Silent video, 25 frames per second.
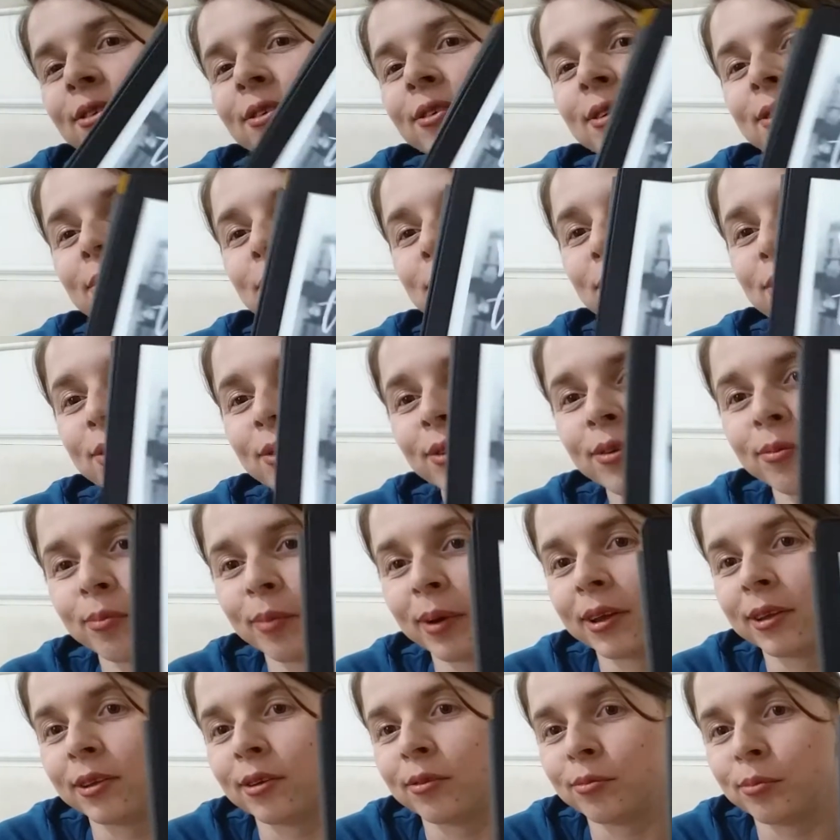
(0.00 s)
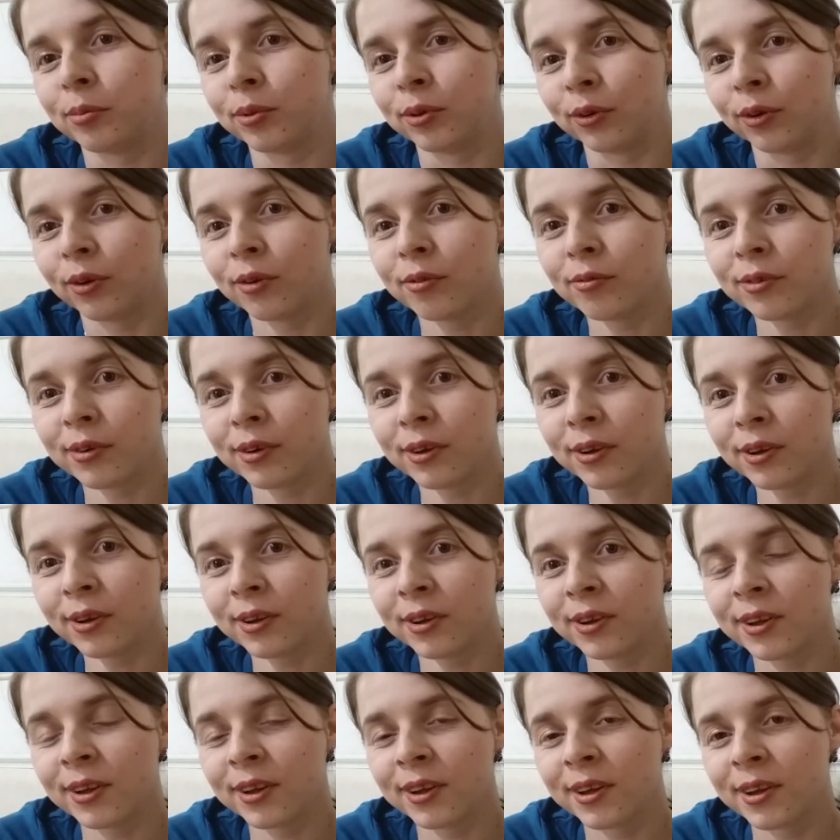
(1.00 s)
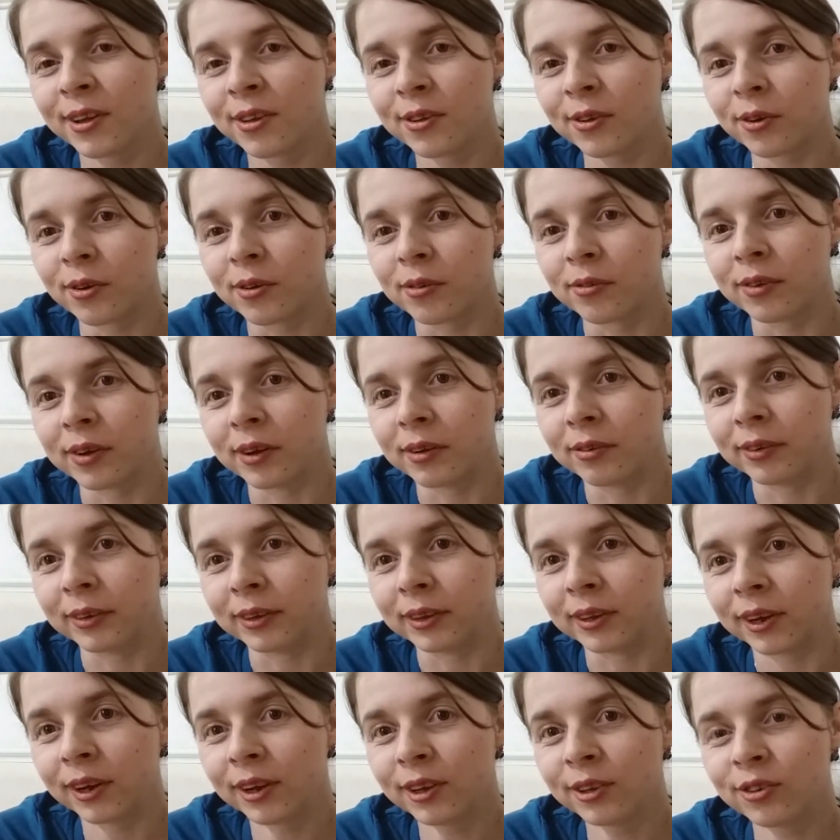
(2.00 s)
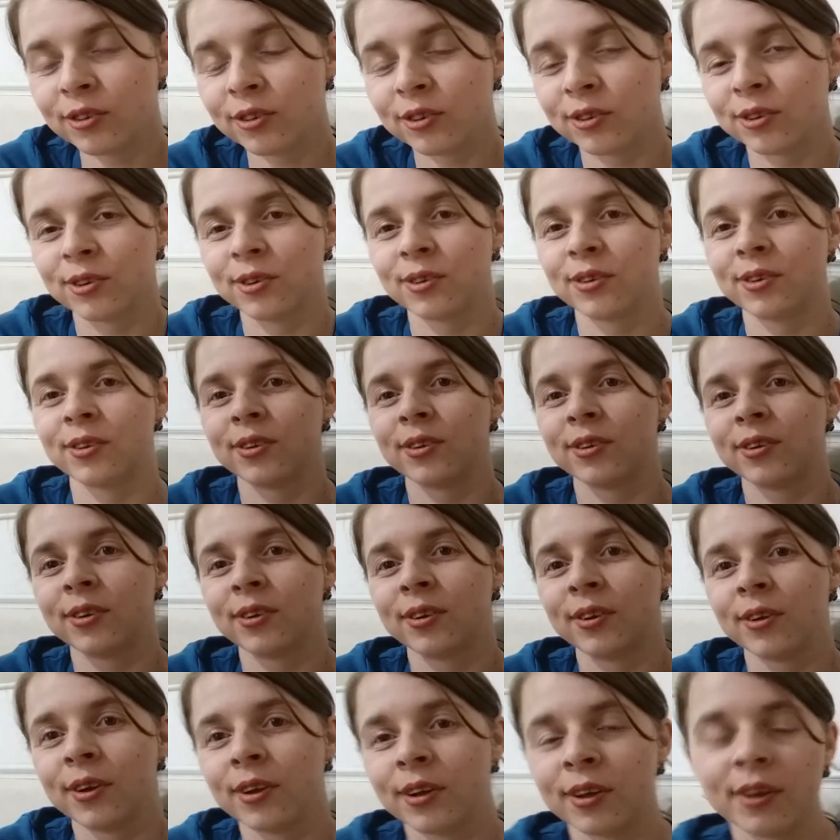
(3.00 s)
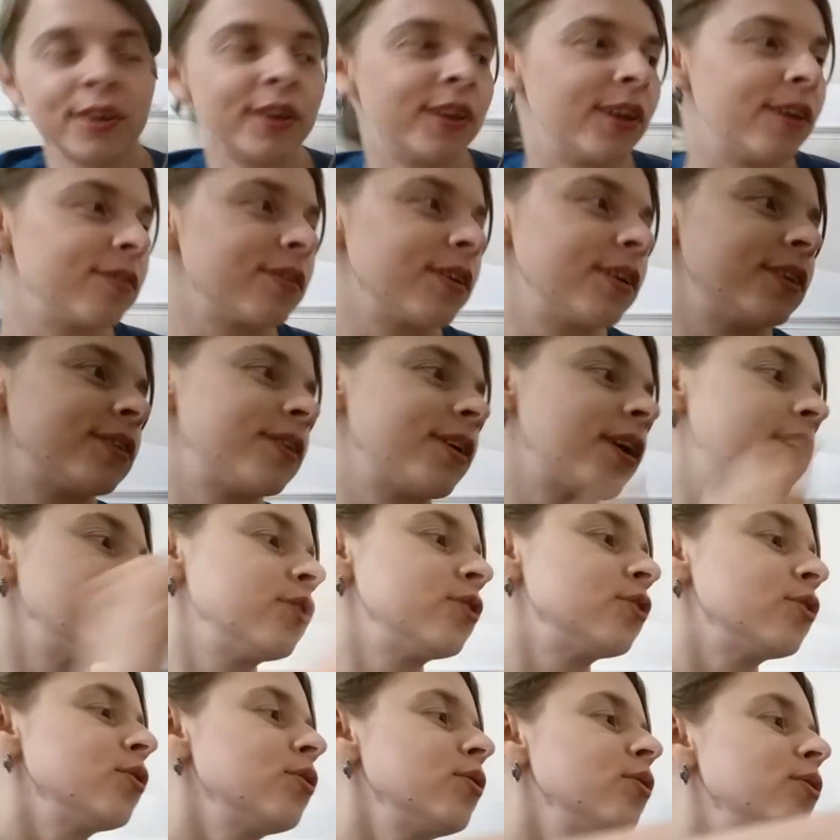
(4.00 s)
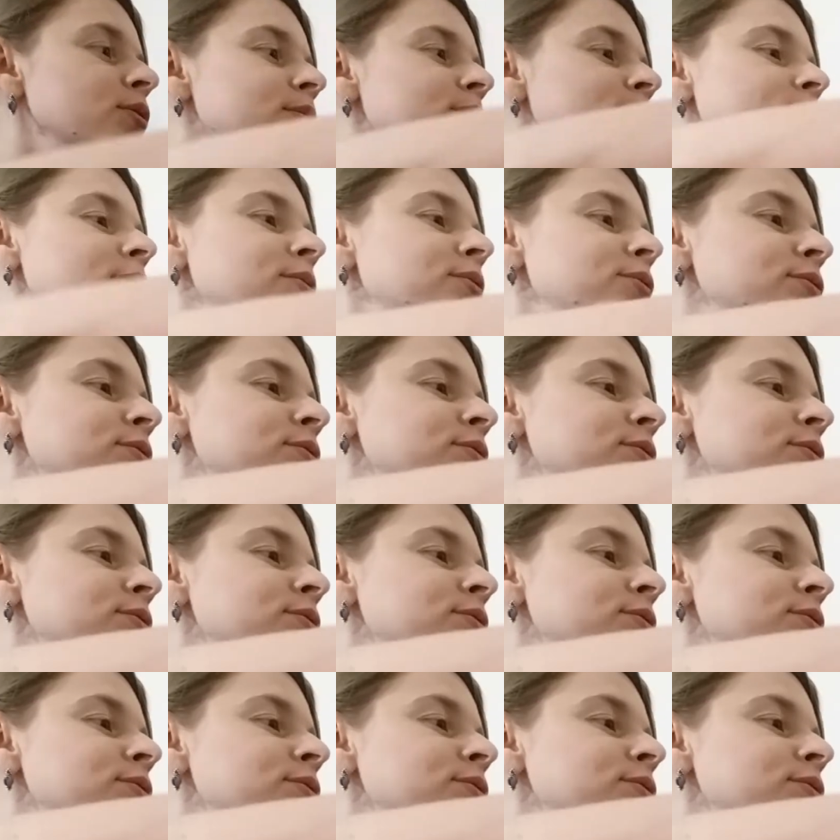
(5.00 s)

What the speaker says: debut novel called Velvet Touch, and I'll show you a